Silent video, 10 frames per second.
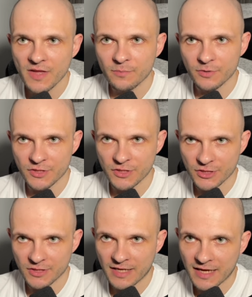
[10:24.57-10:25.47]

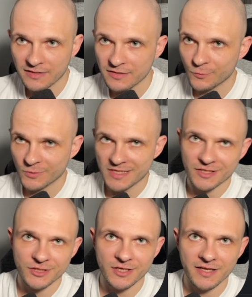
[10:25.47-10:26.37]
position, and it was
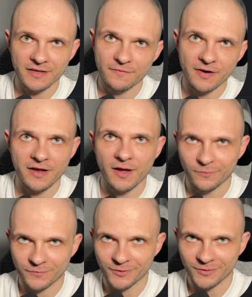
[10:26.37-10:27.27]
actually very
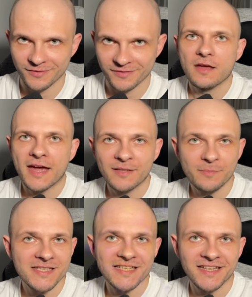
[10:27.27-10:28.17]
helpful. And
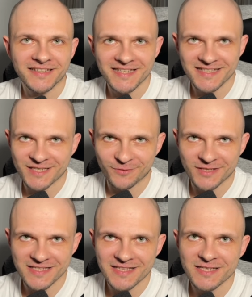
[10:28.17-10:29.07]
basically that's it for
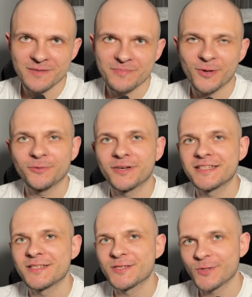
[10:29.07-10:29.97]
the setup. You
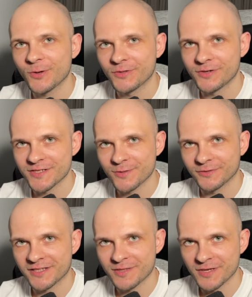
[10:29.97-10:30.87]
already saw the
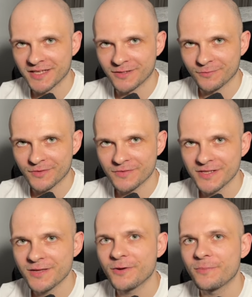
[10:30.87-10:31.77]
result in the beginning of the
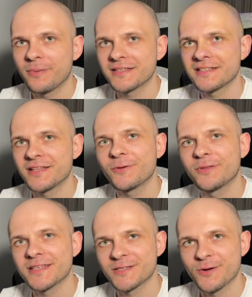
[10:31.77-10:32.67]
video, but now
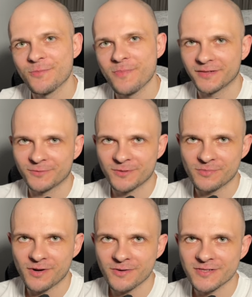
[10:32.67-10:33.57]
let's go back to the
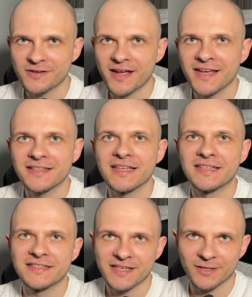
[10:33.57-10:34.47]
browser and
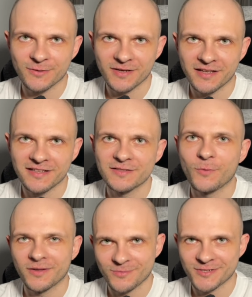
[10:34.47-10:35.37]
take a look at it
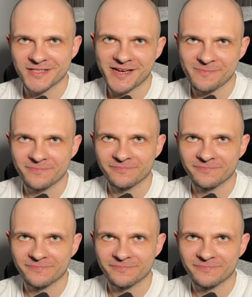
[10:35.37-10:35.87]
one more time.